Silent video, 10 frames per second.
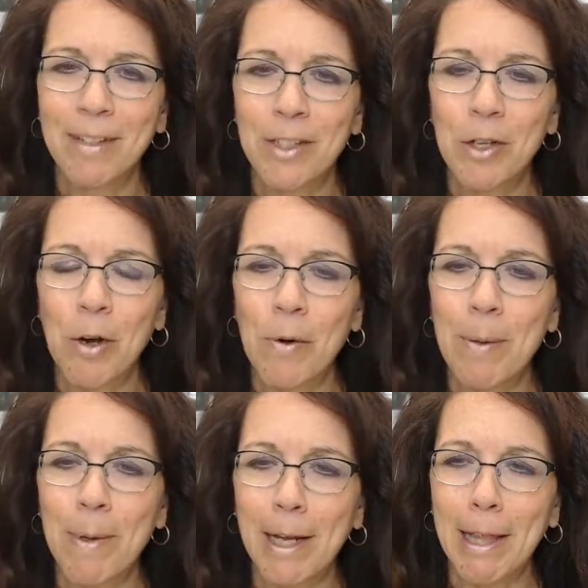Do you know
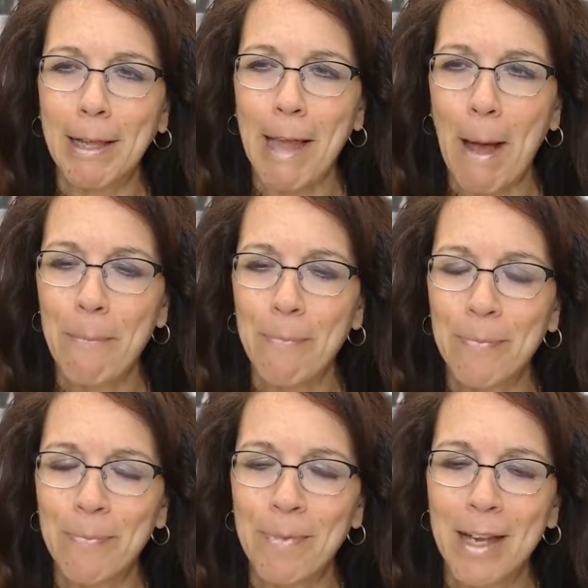anybody like that?
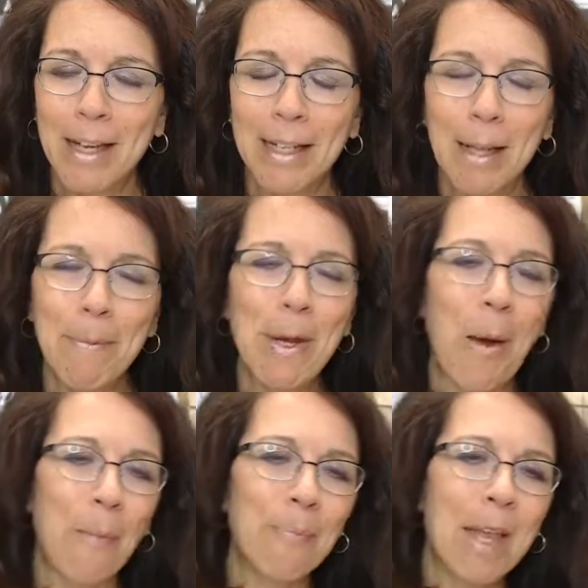Let me
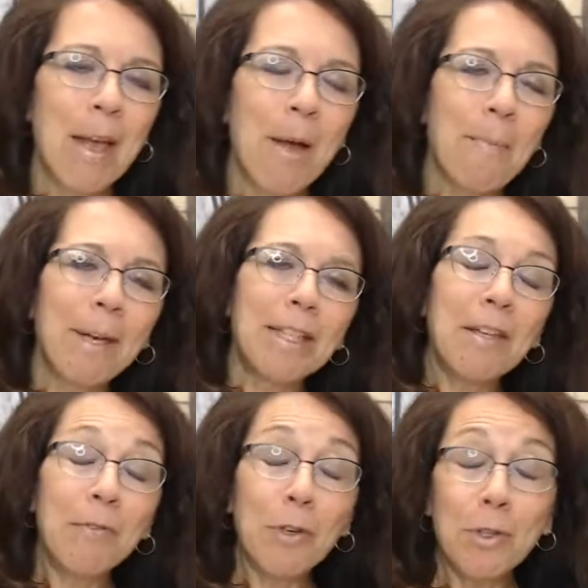know. Because
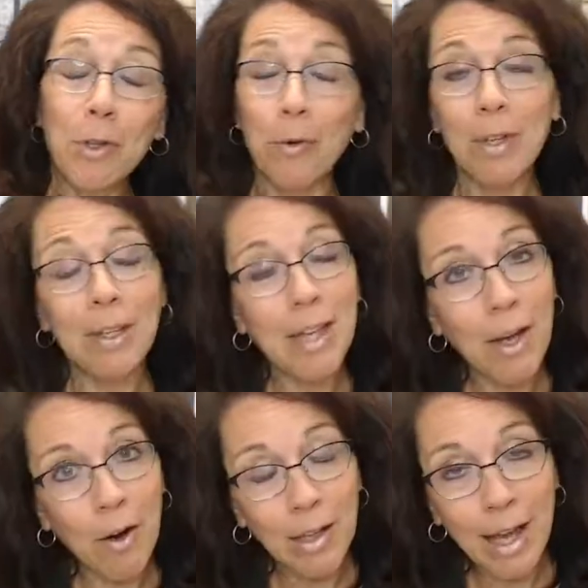if you do, then they
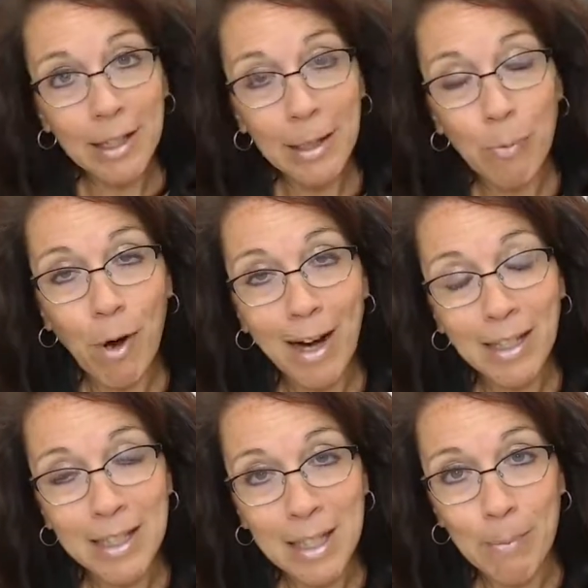are likely
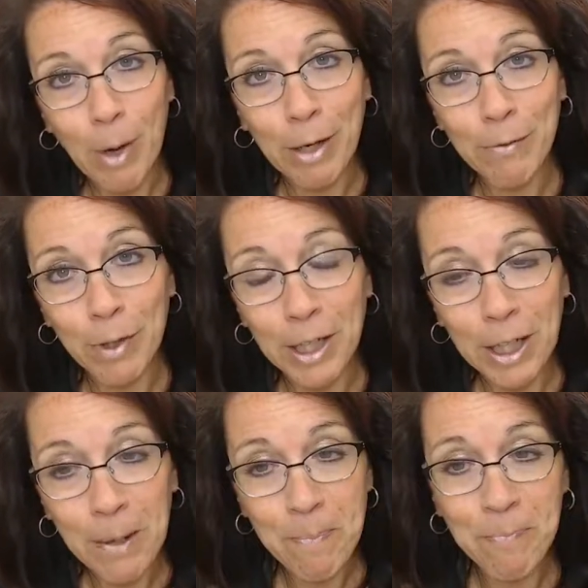practicing mindful
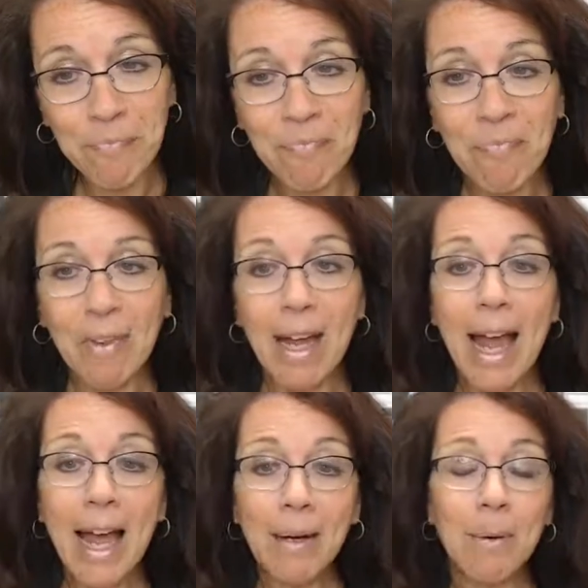eating
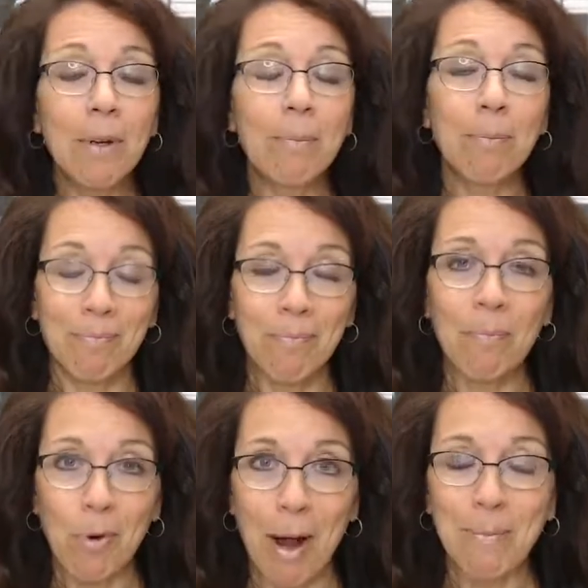and
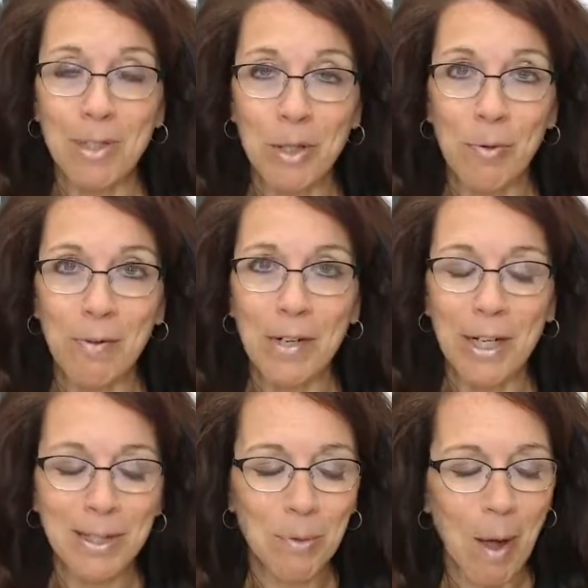perhaps intuitive
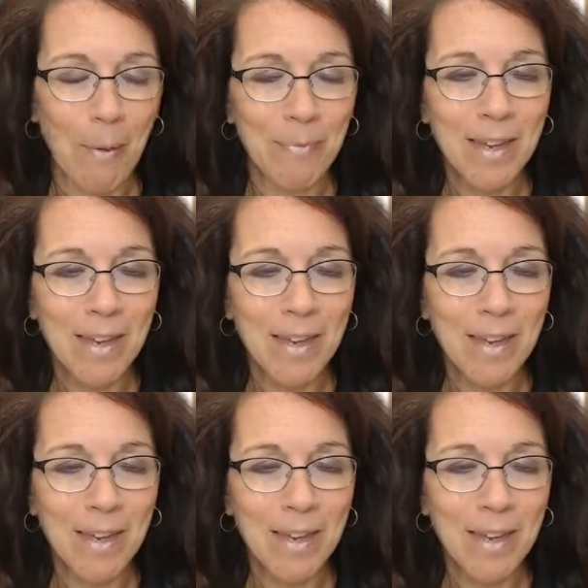eating as well.